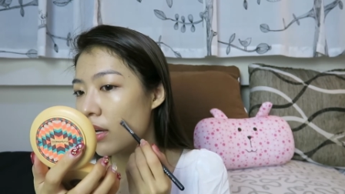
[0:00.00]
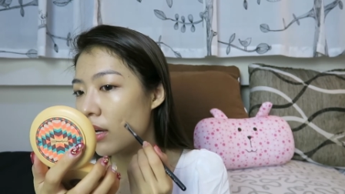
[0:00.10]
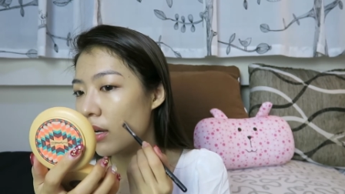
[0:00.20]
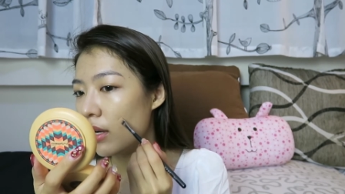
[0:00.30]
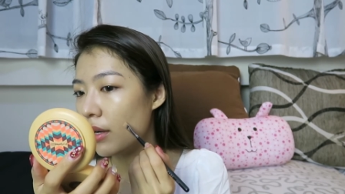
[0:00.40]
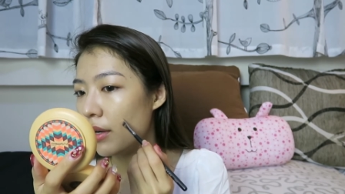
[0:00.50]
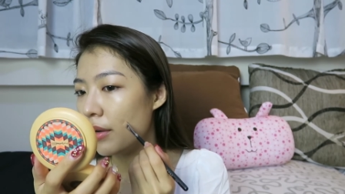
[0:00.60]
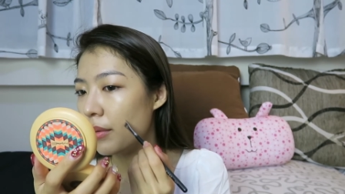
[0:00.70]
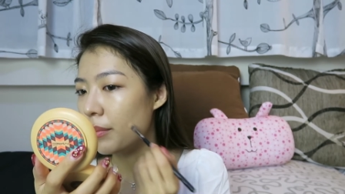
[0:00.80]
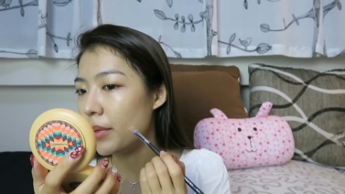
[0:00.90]

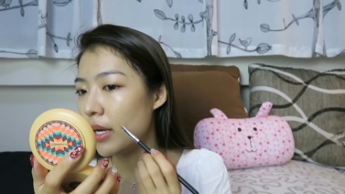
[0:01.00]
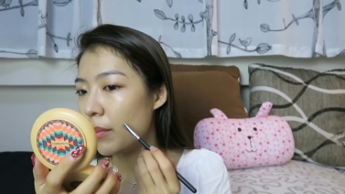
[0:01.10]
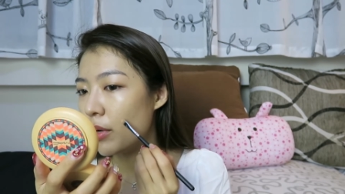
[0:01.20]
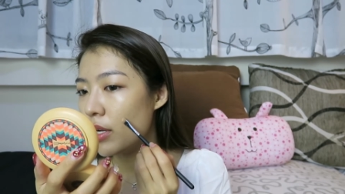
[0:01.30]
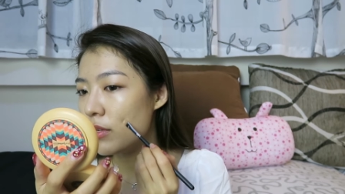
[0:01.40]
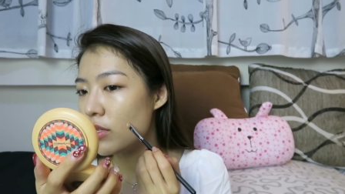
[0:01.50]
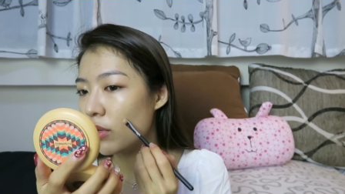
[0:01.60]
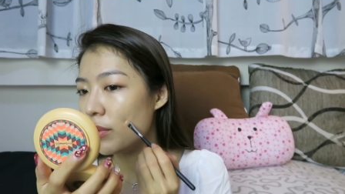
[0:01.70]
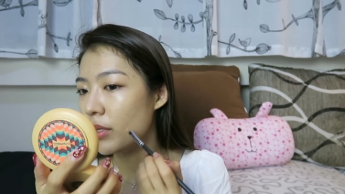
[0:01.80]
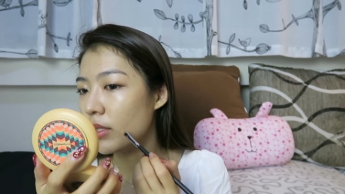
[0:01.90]
but I bought it
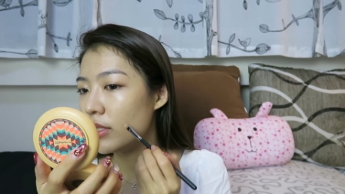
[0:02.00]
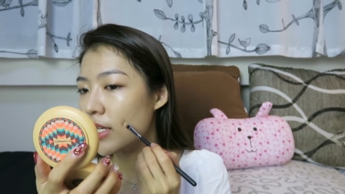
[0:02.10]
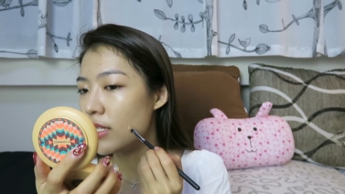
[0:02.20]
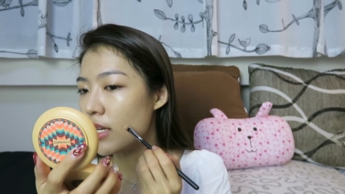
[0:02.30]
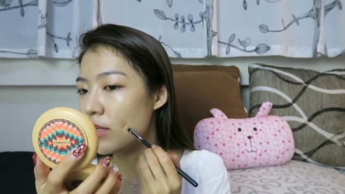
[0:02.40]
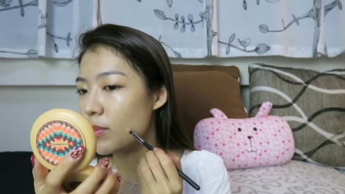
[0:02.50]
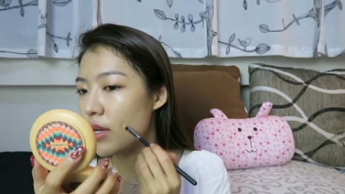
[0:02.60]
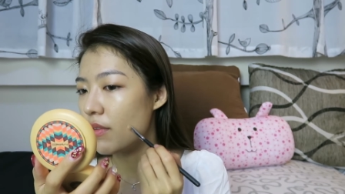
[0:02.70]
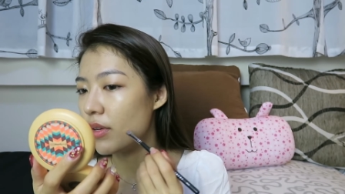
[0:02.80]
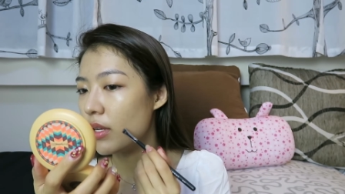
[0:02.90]
solely because it has
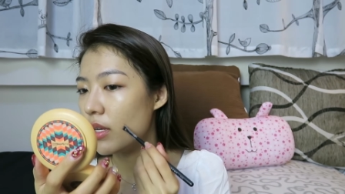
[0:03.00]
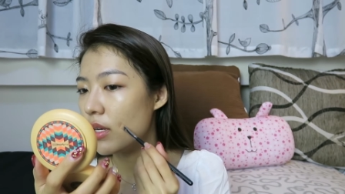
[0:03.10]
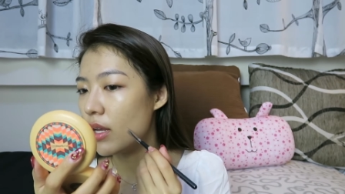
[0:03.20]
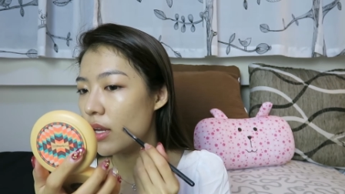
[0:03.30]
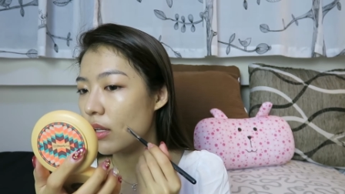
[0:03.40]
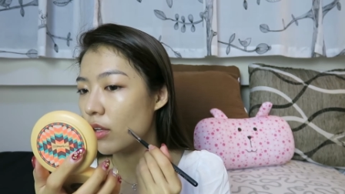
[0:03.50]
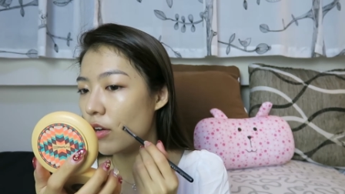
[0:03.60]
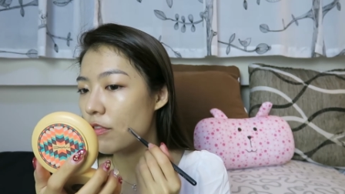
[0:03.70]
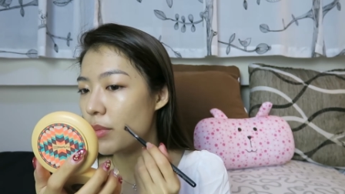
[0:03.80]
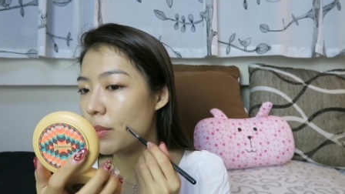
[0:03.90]
SPF in it, and a lot
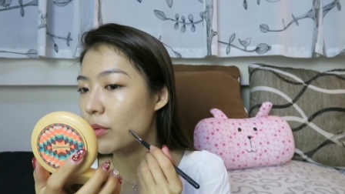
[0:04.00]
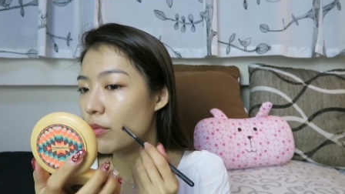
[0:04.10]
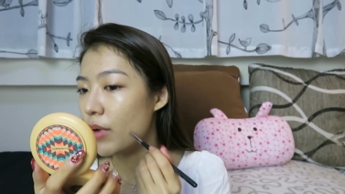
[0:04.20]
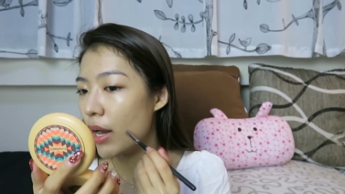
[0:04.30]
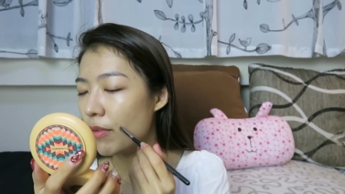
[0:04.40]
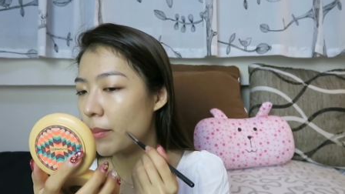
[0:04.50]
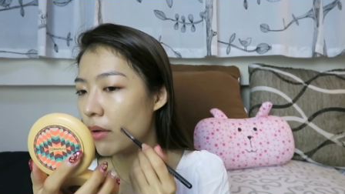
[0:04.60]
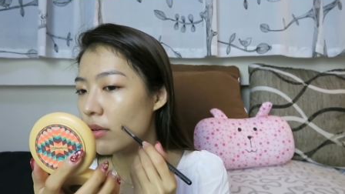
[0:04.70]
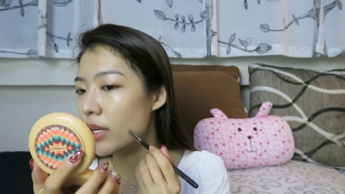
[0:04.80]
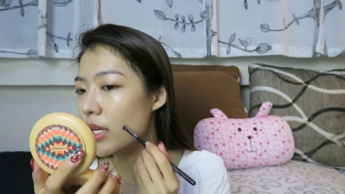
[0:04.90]
of people rave
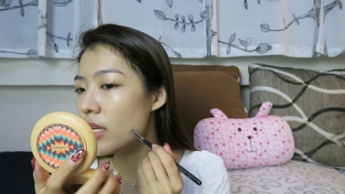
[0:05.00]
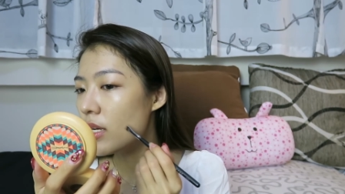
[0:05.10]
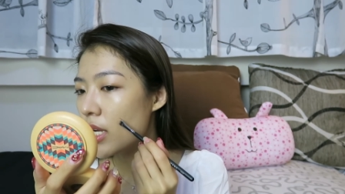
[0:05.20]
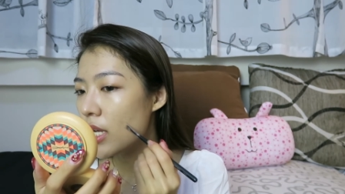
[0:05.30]
about it.